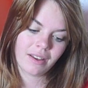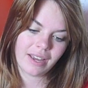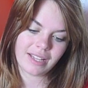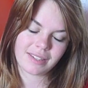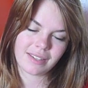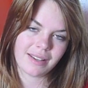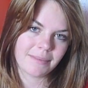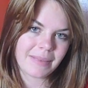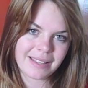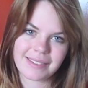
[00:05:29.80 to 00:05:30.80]

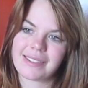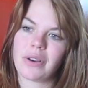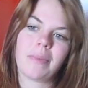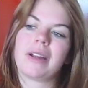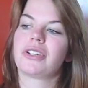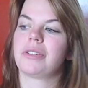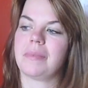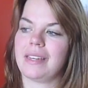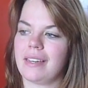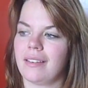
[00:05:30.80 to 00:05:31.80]
It means so much to
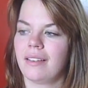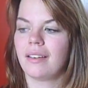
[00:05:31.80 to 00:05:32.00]
me,